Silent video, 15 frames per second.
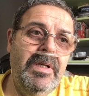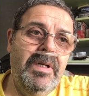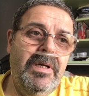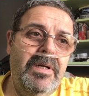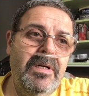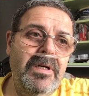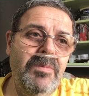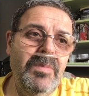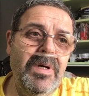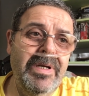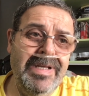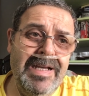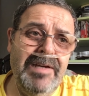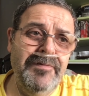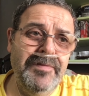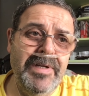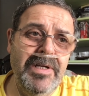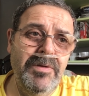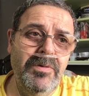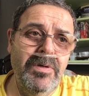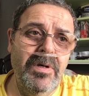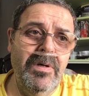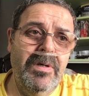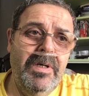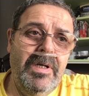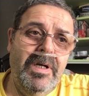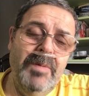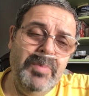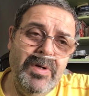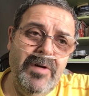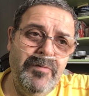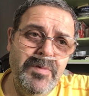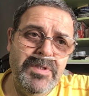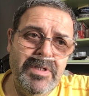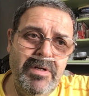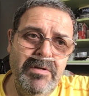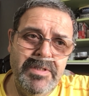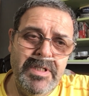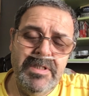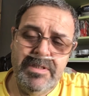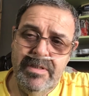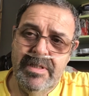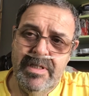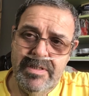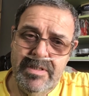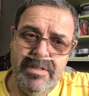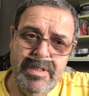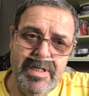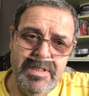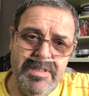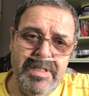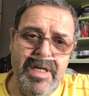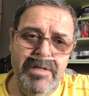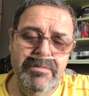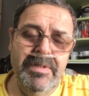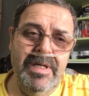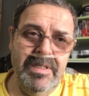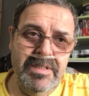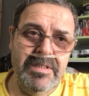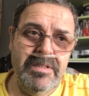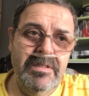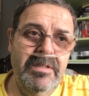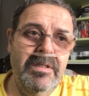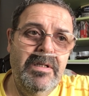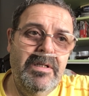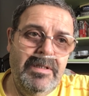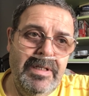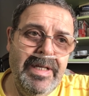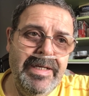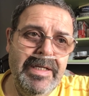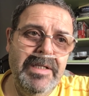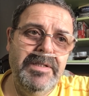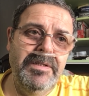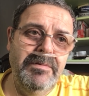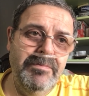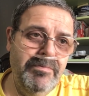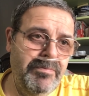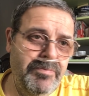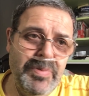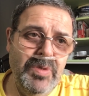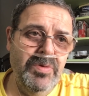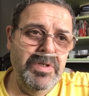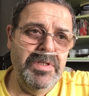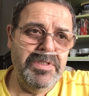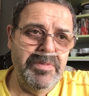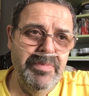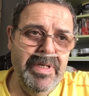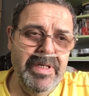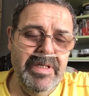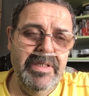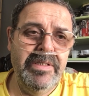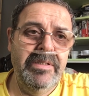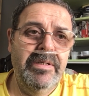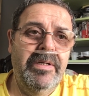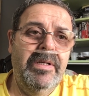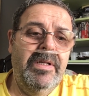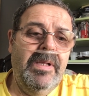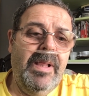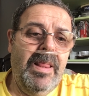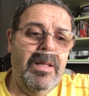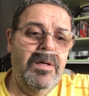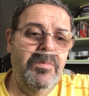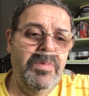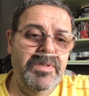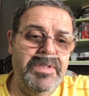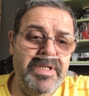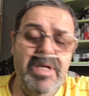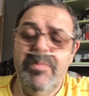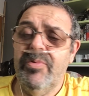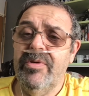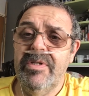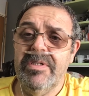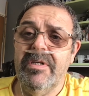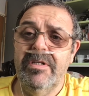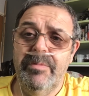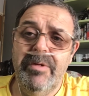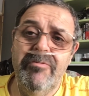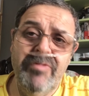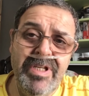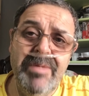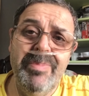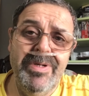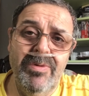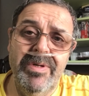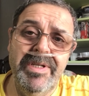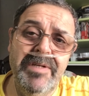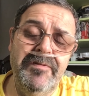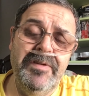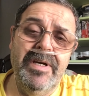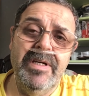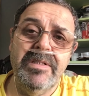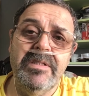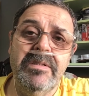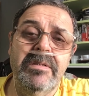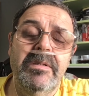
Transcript: I have now got, apart from Cirencester, that's down, that's laid, buildings are made, but Tetbury is going to be rebuilt in effect.